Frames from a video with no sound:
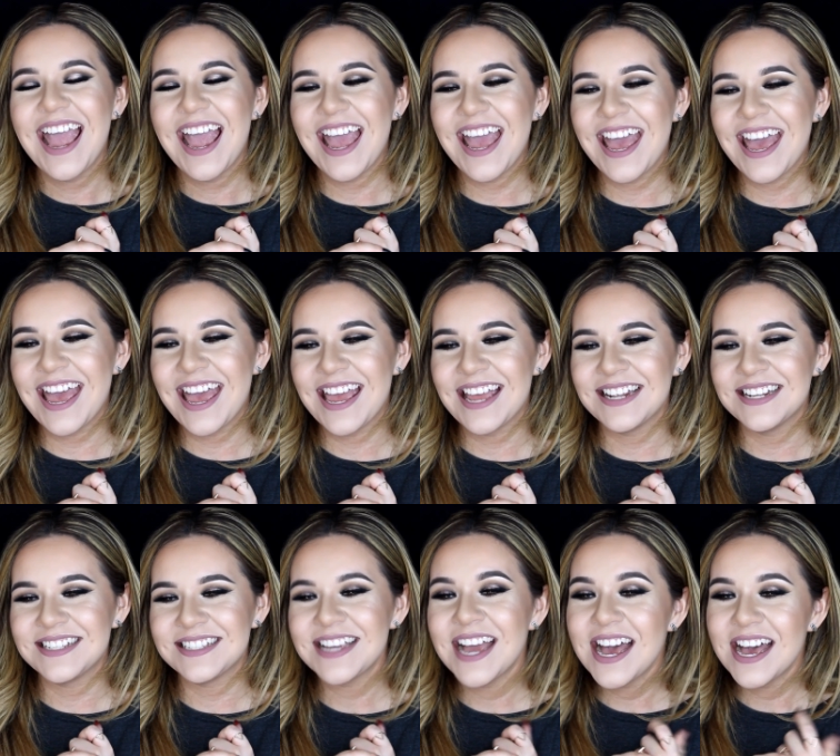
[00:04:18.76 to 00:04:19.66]

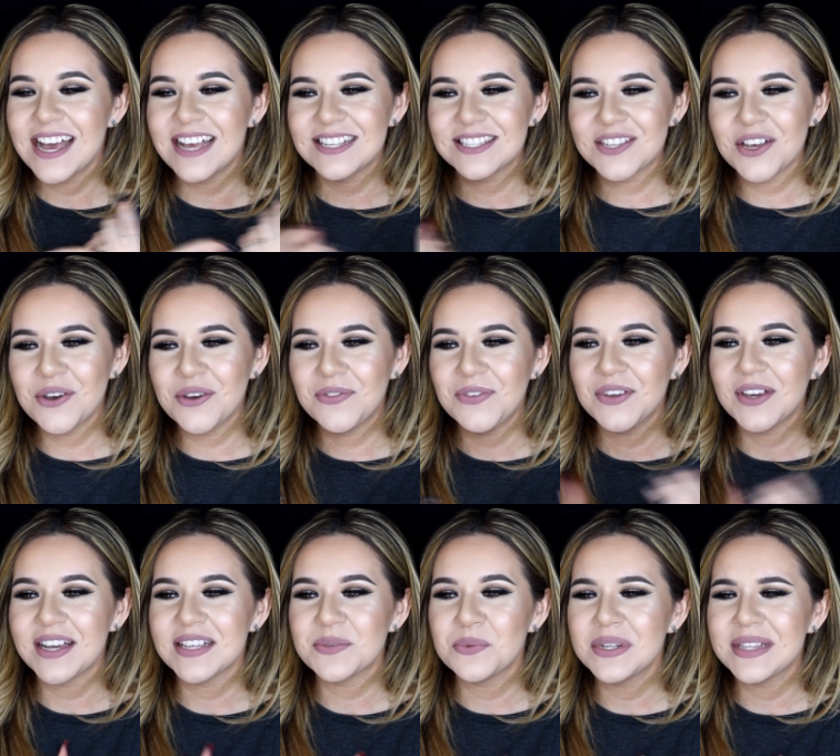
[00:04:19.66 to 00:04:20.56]
And yeah, so if you
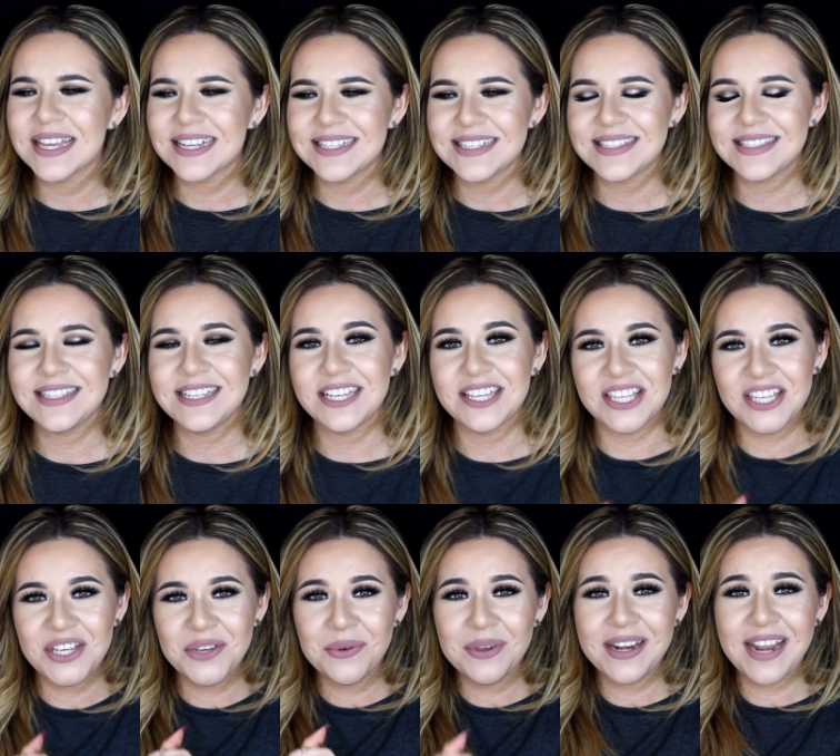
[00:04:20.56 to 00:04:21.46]
guys would like to see a
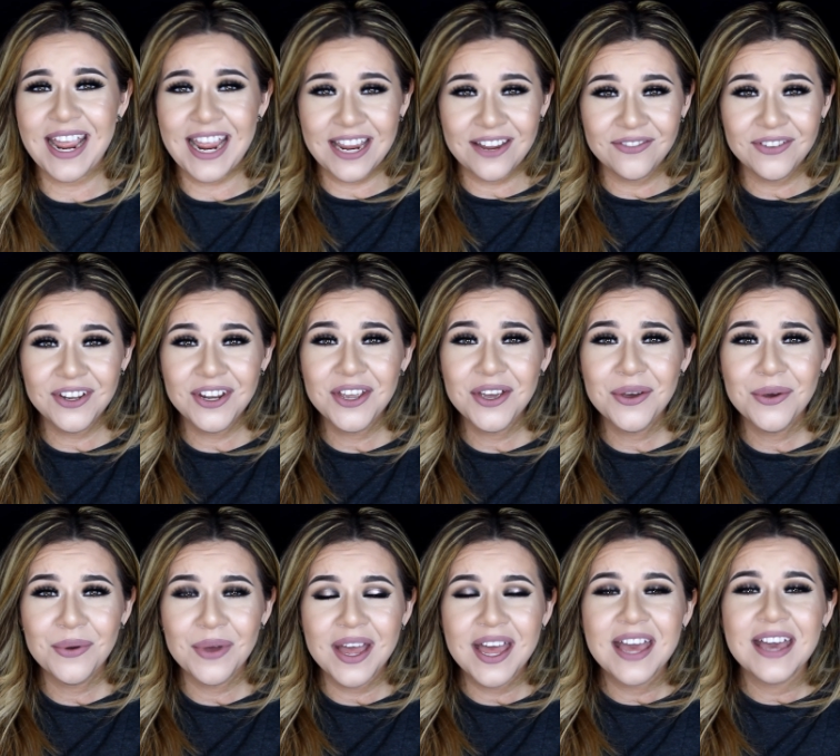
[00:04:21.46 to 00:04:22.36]
Q&A
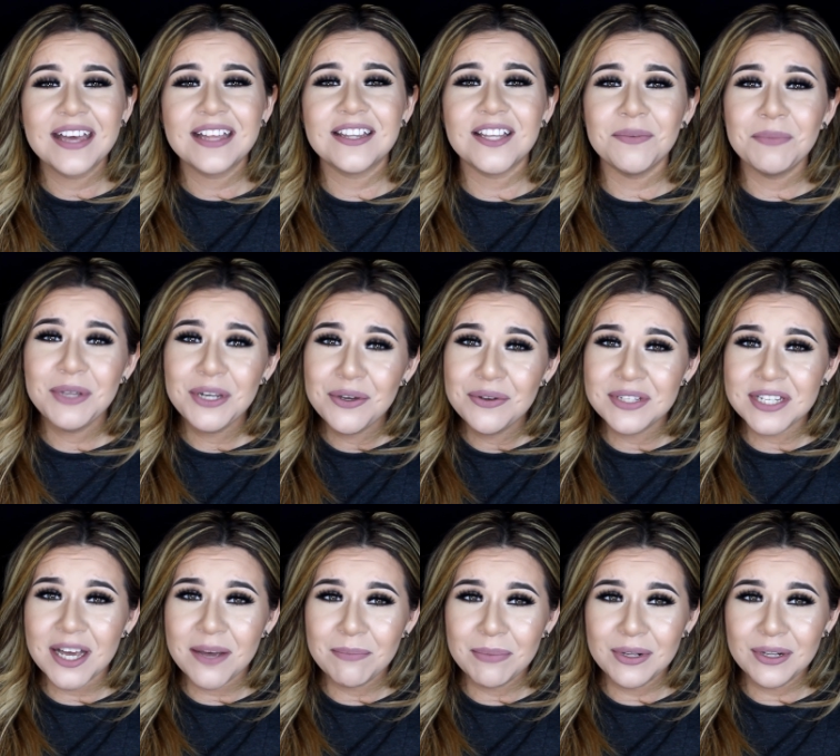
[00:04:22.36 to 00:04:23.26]
video, let me know
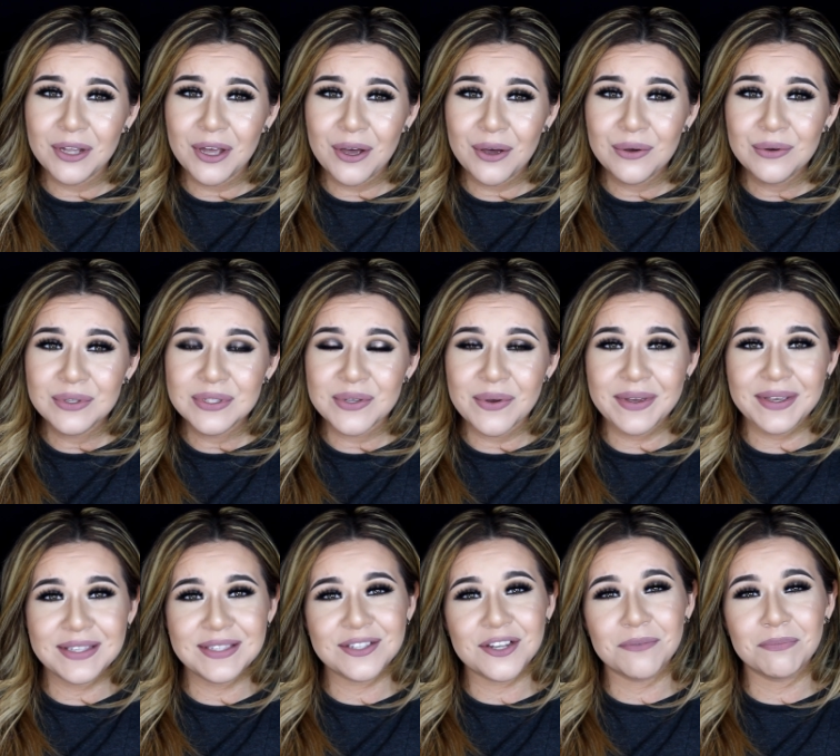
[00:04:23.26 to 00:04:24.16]
down below so I
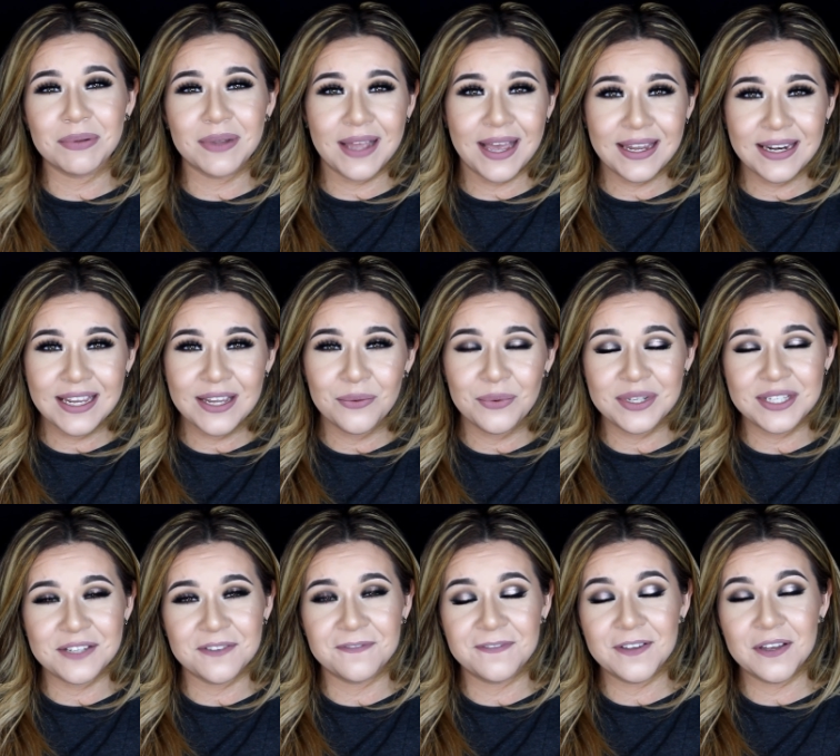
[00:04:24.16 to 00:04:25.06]
can start planning when
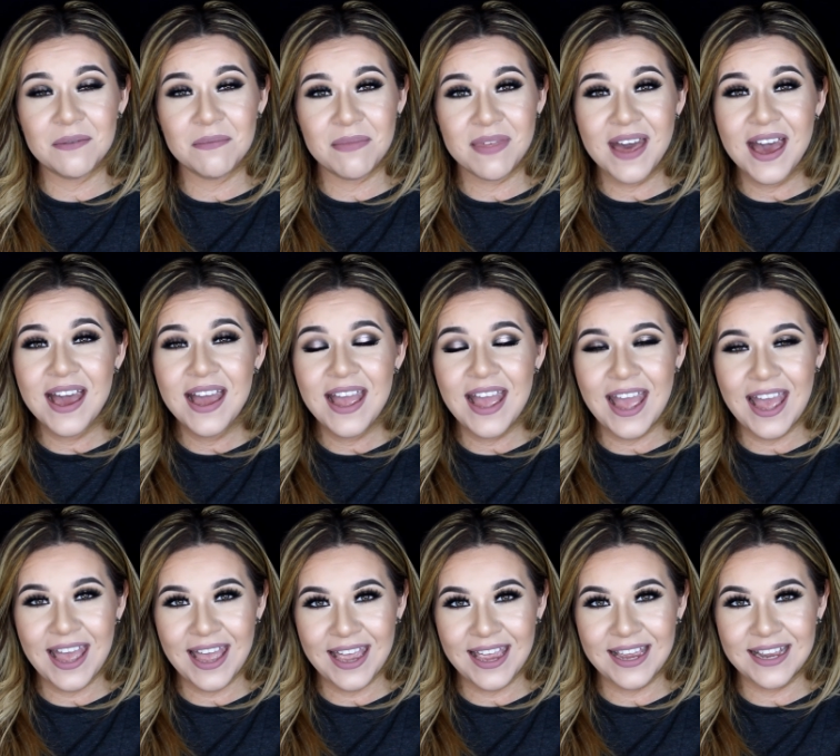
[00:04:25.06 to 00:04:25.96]
to film that,
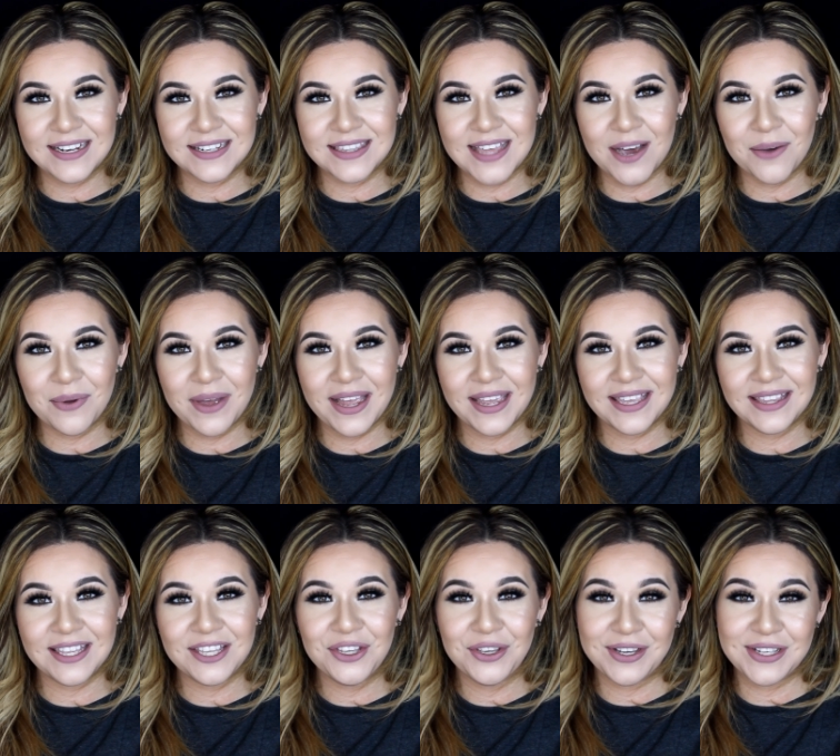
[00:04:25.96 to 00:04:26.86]
and that way I can
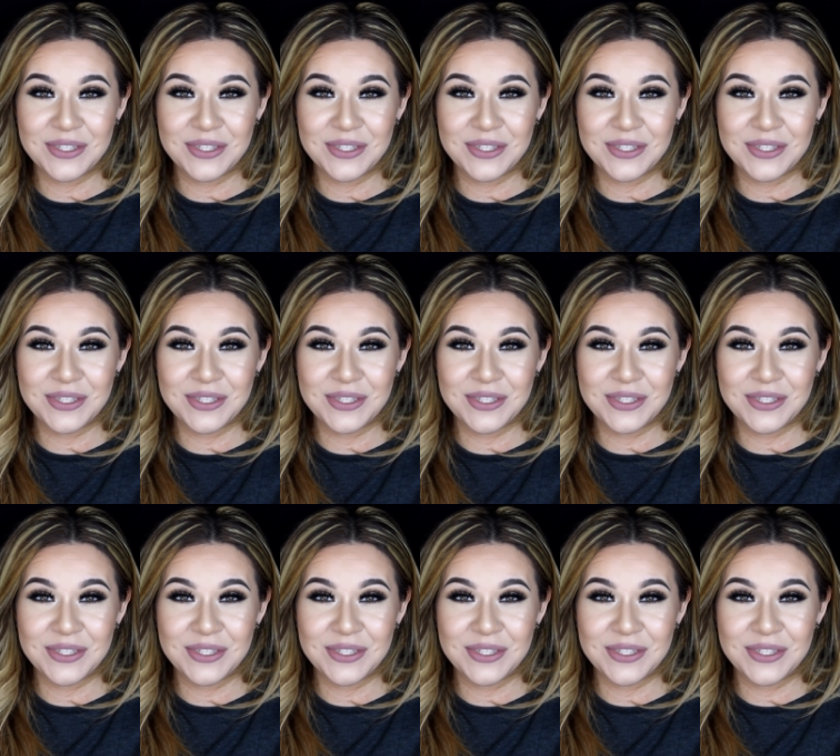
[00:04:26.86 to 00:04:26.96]
let